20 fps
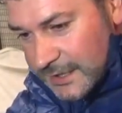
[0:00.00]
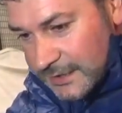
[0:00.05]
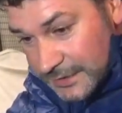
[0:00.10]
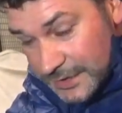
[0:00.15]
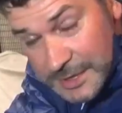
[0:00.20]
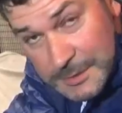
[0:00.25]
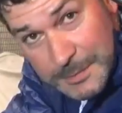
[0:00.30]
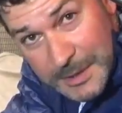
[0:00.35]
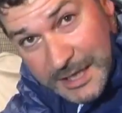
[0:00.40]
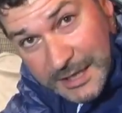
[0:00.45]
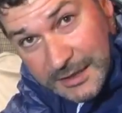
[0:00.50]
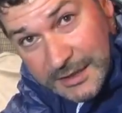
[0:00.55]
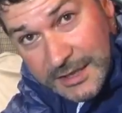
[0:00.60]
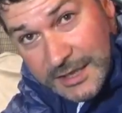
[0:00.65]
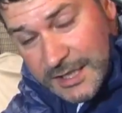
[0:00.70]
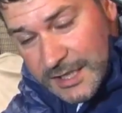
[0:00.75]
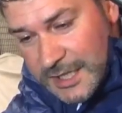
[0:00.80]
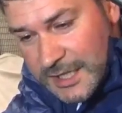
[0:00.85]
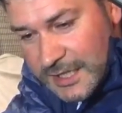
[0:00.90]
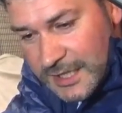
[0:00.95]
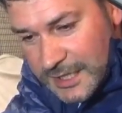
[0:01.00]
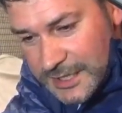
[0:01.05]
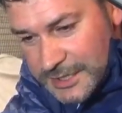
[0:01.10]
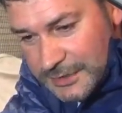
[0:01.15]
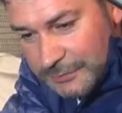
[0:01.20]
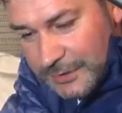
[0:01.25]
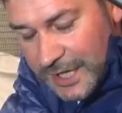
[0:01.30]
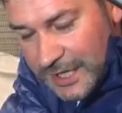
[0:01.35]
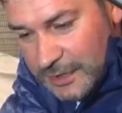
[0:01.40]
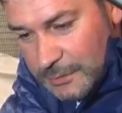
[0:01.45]
this pen, is
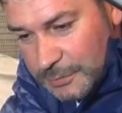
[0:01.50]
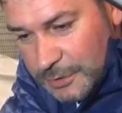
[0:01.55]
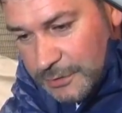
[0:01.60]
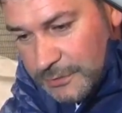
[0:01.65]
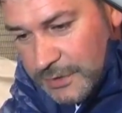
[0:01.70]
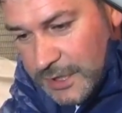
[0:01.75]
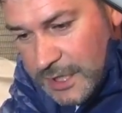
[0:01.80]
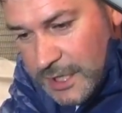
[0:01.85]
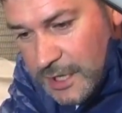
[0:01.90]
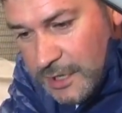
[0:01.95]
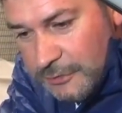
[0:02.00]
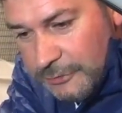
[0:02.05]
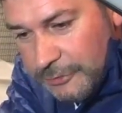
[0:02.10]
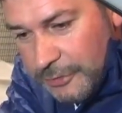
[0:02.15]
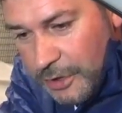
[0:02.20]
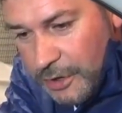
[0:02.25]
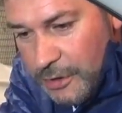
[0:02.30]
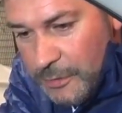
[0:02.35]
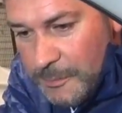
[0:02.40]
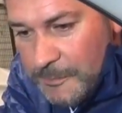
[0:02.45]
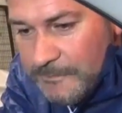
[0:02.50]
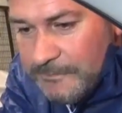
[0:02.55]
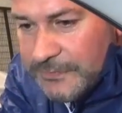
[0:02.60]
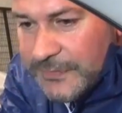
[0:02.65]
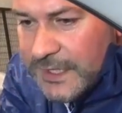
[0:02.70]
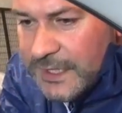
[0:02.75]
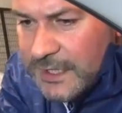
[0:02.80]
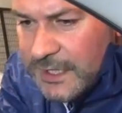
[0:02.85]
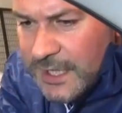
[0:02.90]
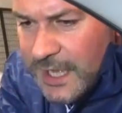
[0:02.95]
available from
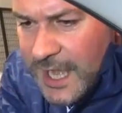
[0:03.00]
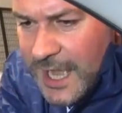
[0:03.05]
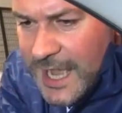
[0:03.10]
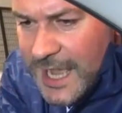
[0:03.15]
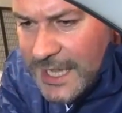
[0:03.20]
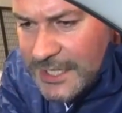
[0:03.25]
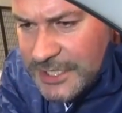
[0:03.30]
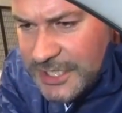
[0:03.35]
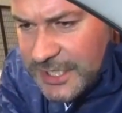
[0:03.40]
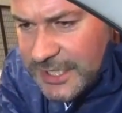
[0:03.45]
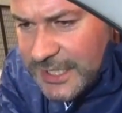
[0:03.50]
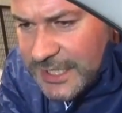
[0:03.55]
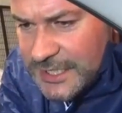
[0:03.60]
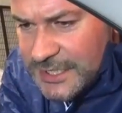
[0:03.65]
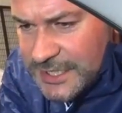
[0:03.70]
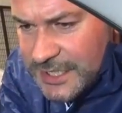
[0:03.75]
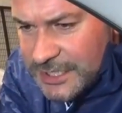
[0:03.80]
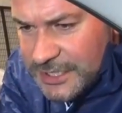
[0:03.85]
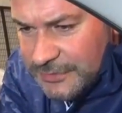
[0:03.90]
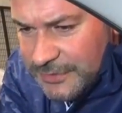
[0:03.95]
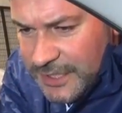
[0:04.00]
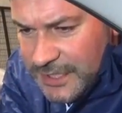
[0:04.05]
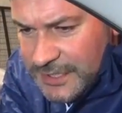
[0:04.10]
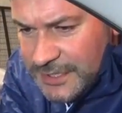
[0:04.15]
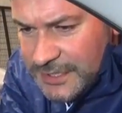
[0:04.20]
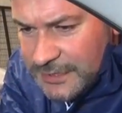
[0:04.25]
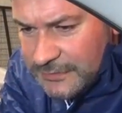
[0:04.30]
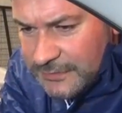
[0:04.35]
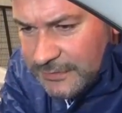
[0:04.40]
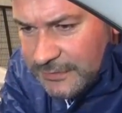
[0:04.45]
Archer
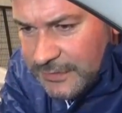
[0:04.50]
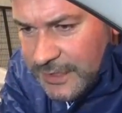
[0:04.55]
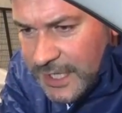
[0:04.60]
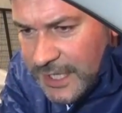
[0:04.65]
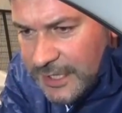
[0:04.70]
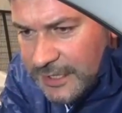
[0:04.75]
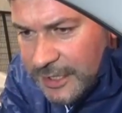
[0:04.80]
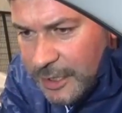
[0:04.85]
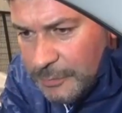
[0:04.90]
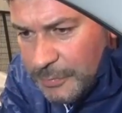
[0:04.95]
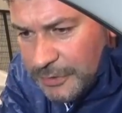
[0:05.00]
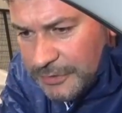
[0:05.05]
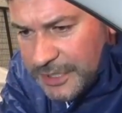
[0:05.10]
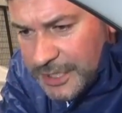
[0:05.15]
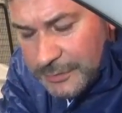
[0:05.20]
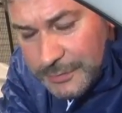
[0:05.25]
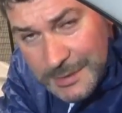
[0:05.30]
Accessories. And I'll put their